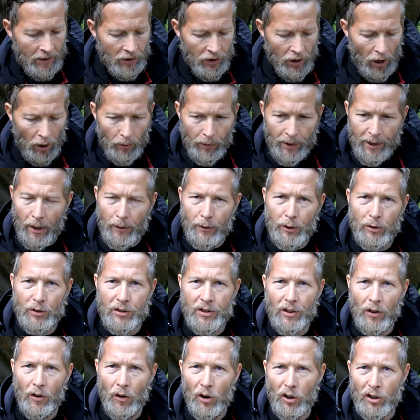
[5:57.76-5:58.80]
so, you know,
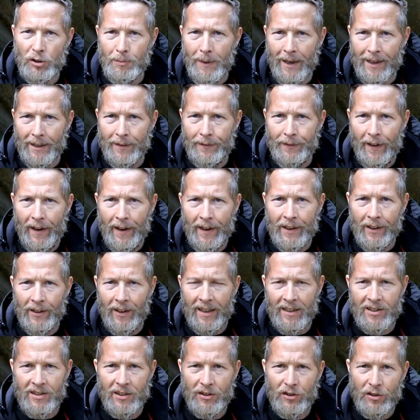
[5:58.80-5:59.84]
using the large magnifying
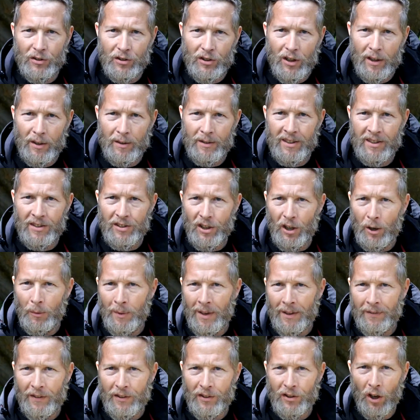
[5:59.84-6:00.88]
glass is just going to
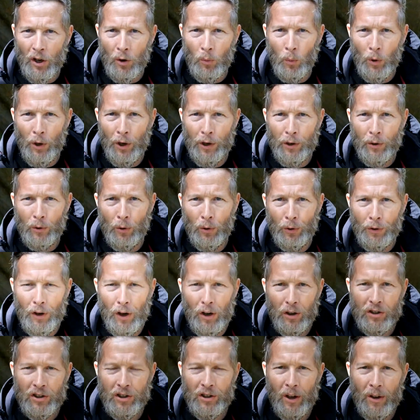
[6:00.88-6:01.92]
determine if it's going to work or
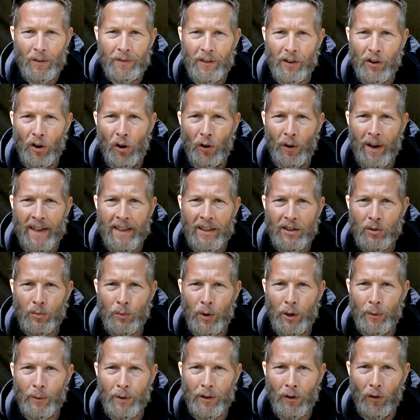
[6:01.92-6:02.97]
not. You know, if I can't get it
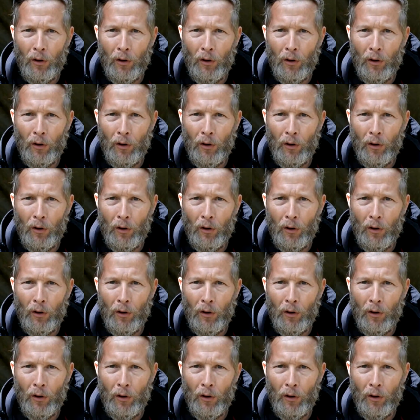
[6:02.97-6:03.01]
to work